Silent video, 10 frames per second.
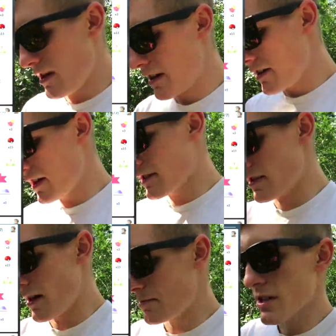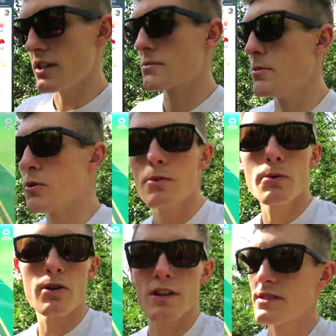I need to take snapshots of
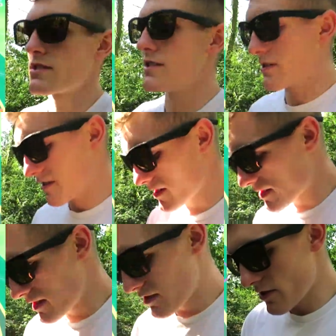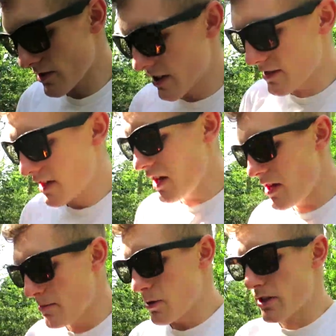Pokemon, that's another thing I need to do guys.
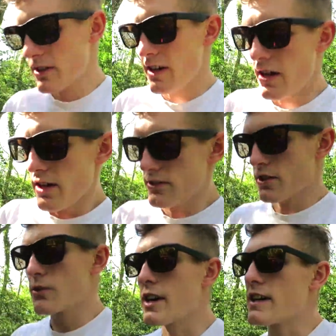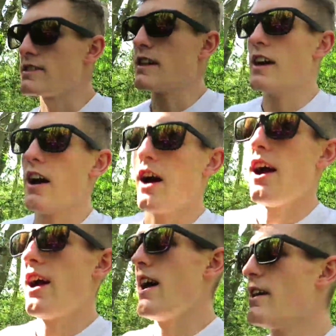But, so guys,
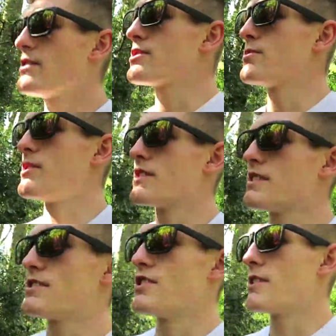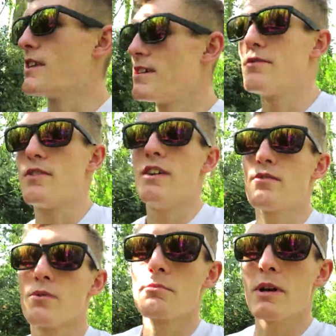I just wanted to give
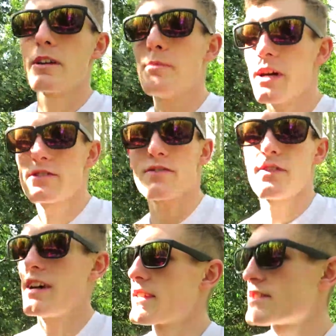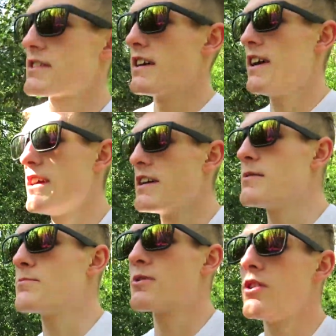everyone a big massive thanks
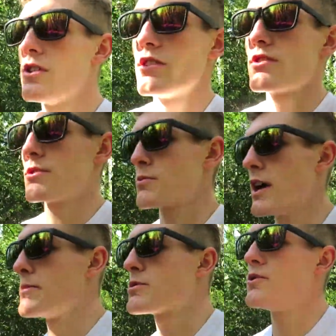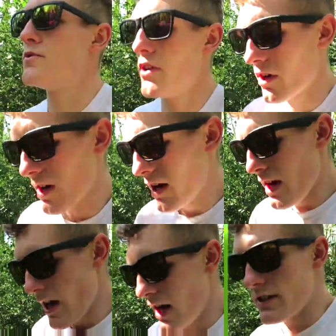um, to all the subscribers so far
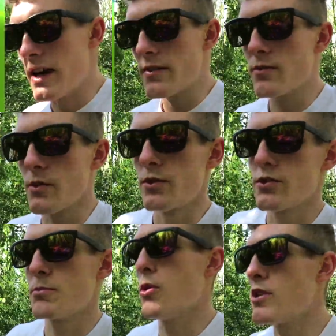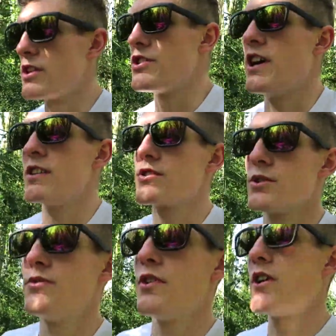and everyone who's supporting the channel
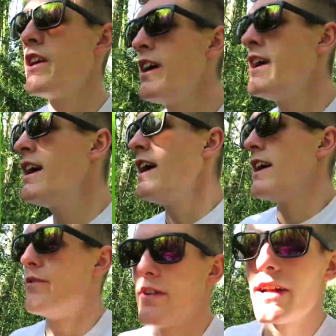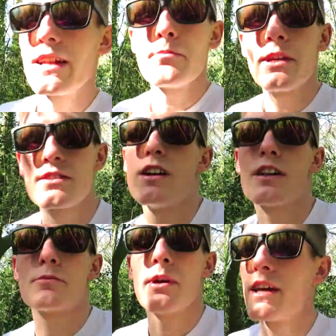so far. It really means a
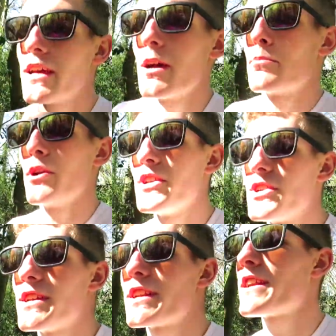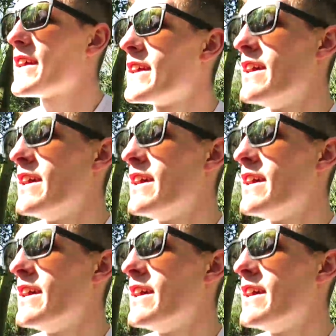lot to me, I appreciate it.